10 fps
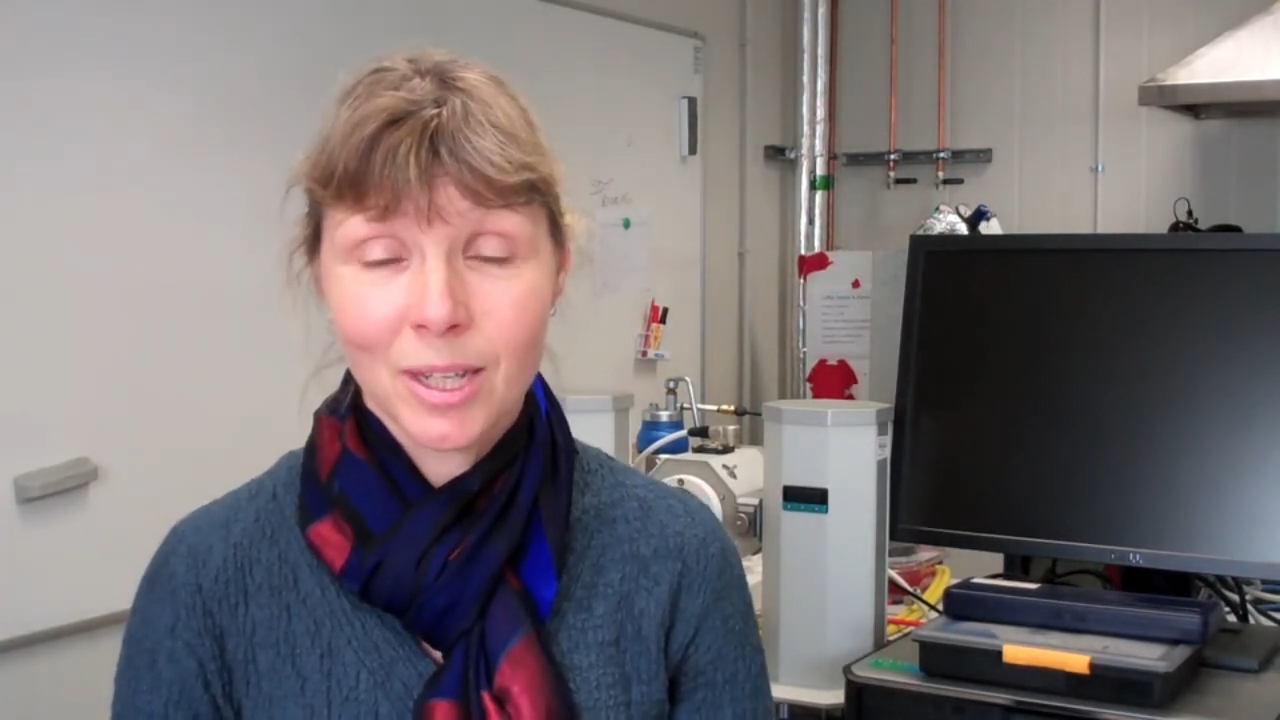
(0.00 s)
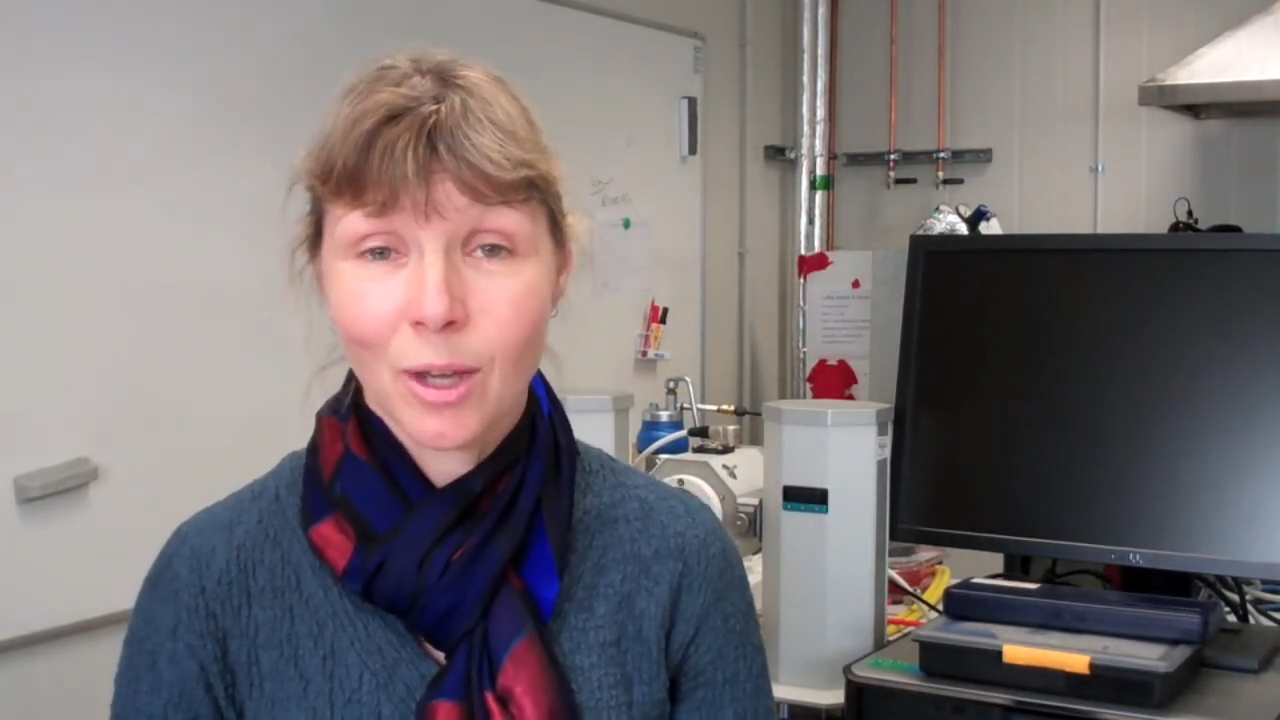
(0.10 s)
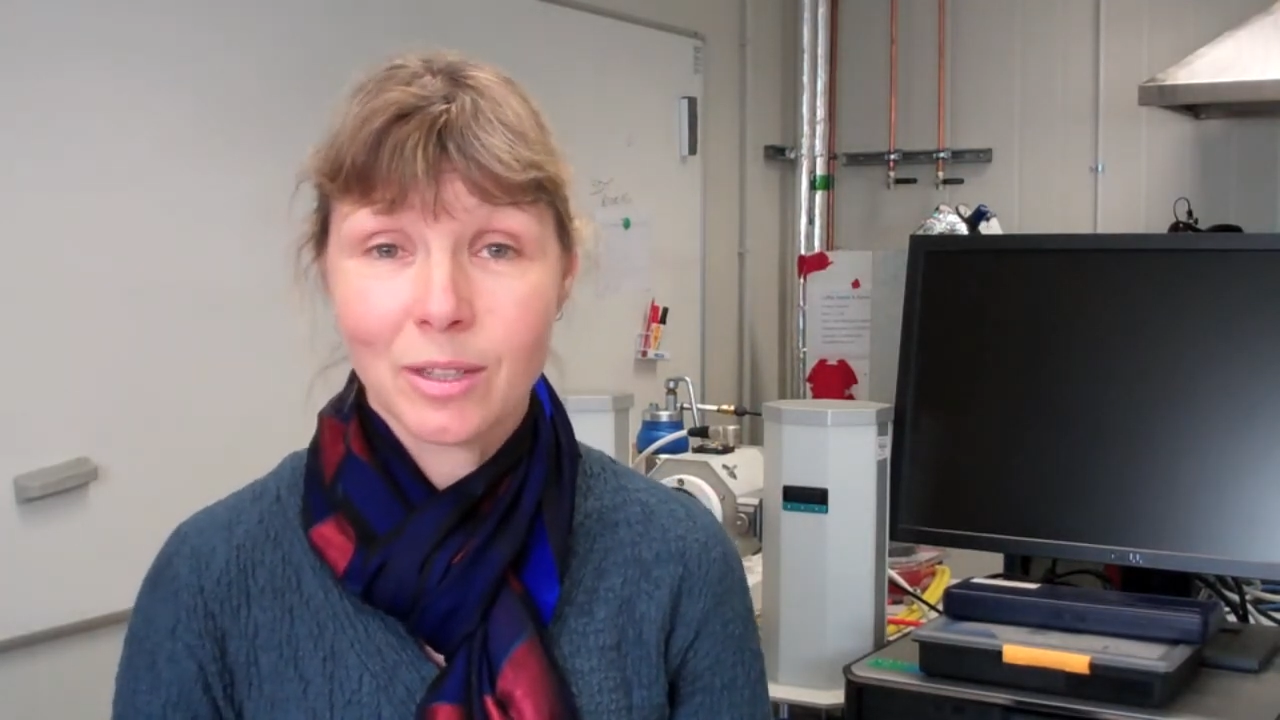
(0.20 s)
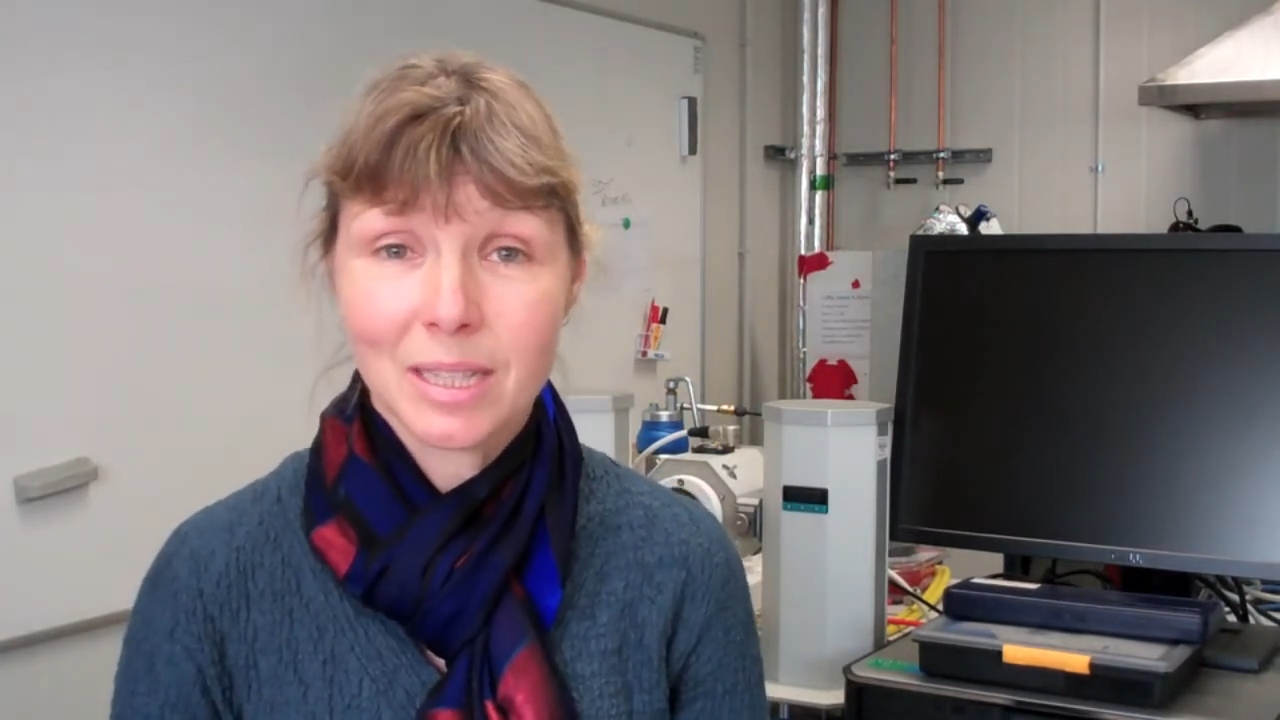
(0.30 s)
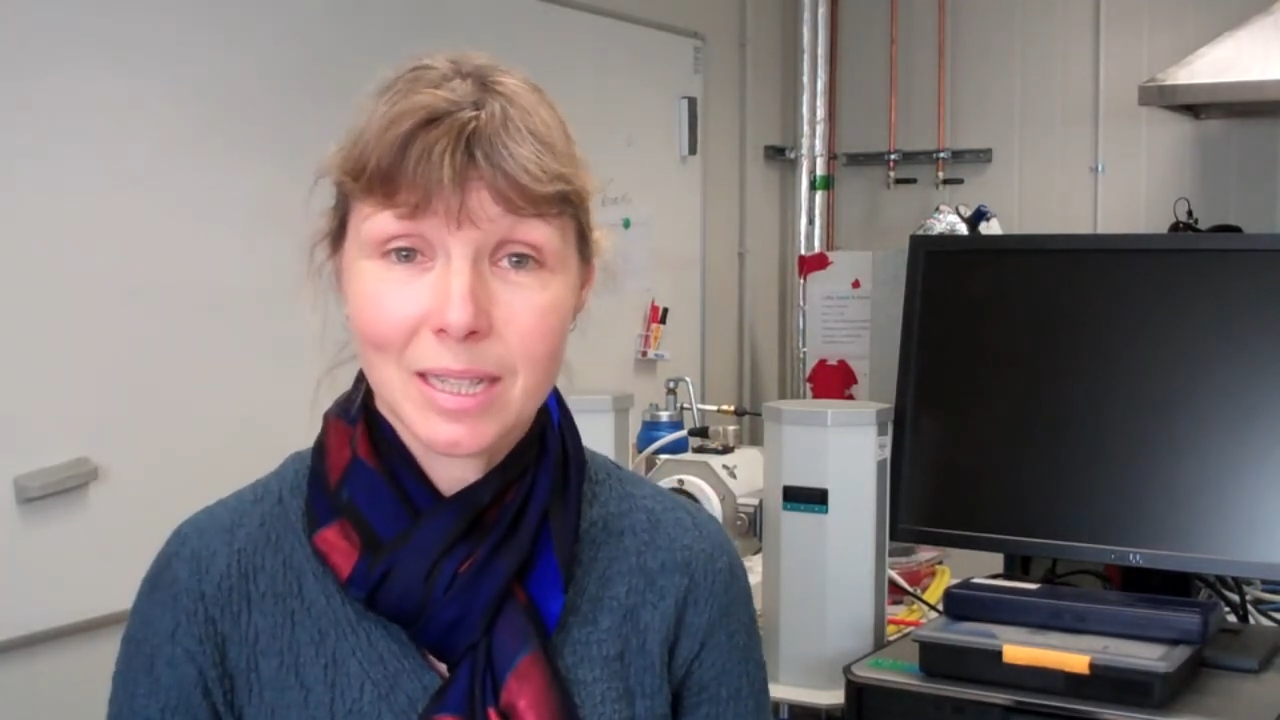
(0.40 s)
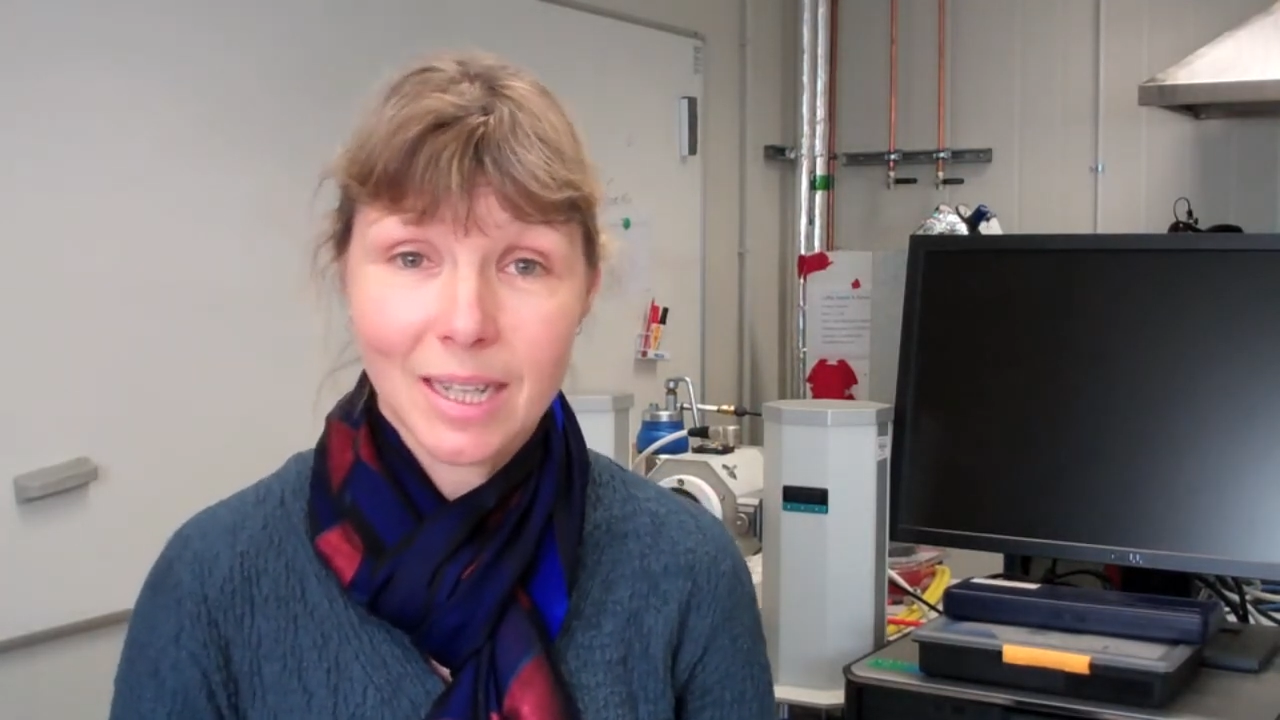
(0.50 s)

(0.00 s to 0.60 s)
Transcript: going to the